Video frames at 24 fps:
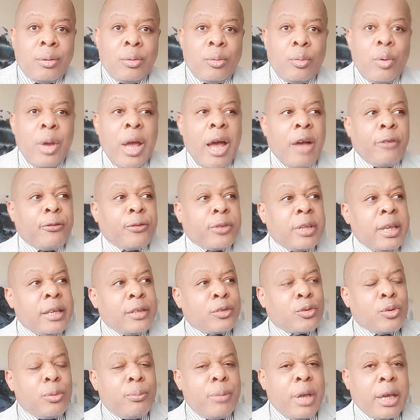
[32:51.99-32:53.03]
We have
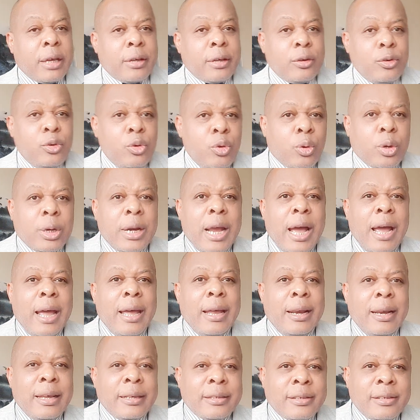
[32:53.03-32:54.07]
things to make nuclear
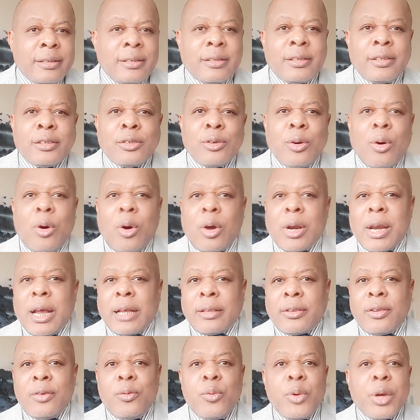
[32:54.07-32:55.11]
electricity or other
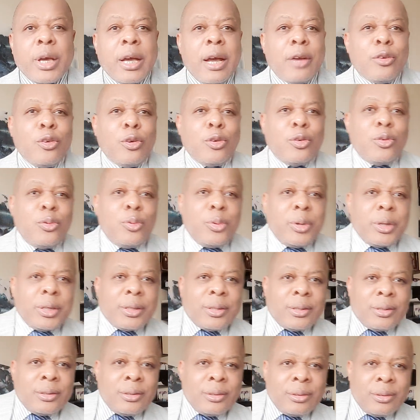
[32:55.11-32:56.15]
things. We cannot do
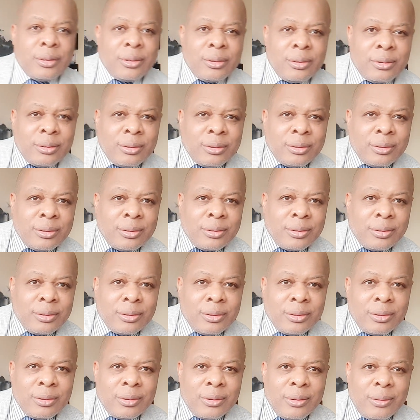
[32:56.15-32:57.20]
it.
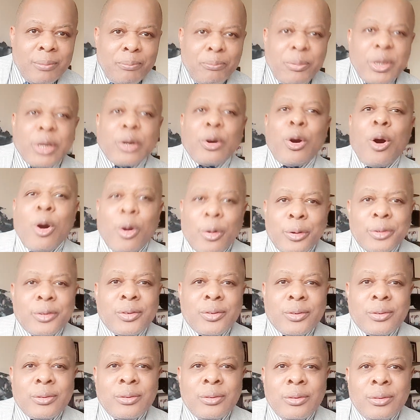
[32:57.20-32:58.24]

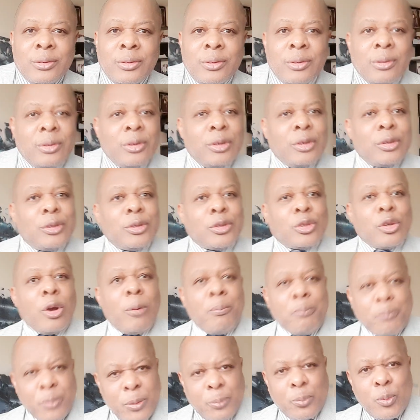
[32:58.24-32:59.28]
Because
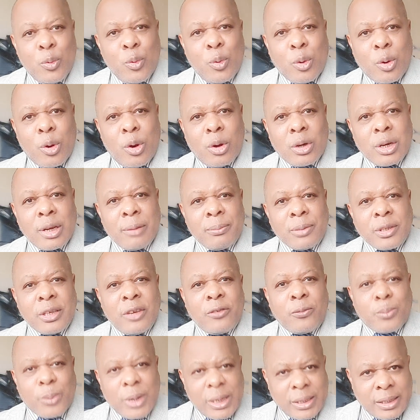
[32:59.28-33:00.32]
some people who call
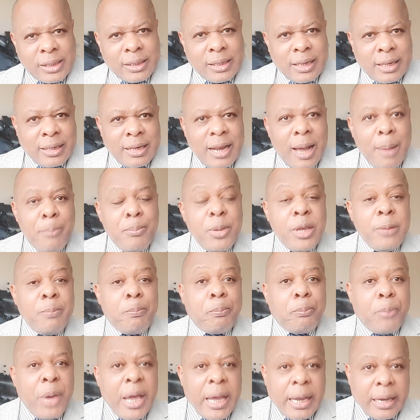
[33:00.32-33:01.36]
themselves president, they are
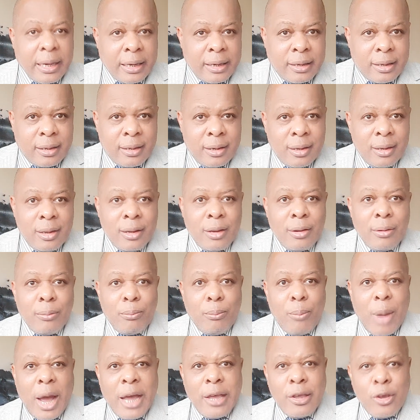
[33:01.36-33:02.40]
being paid
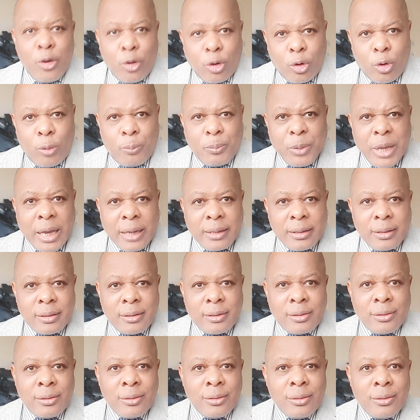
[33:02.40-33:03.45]
by
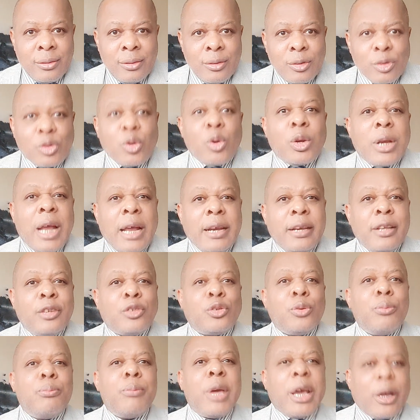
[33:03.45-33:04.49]
Europeans so that they
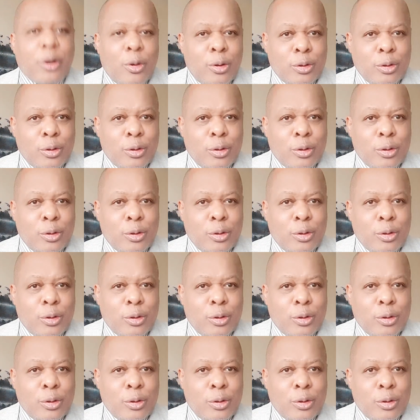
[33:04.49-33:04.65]
should make